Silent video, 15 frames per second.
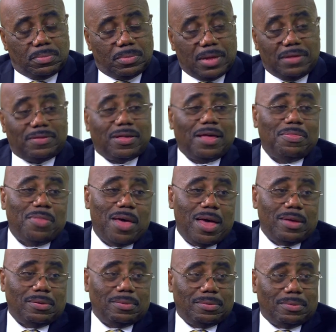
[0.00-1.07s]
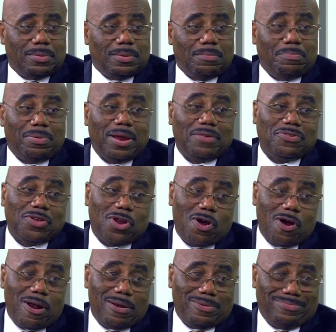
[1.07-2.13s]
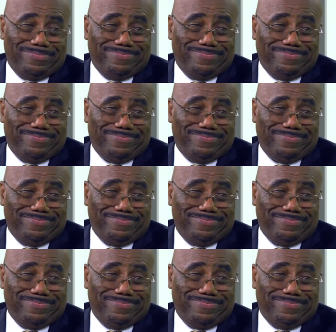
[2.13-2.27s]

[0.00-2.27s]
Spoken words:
He said that. Blessed are.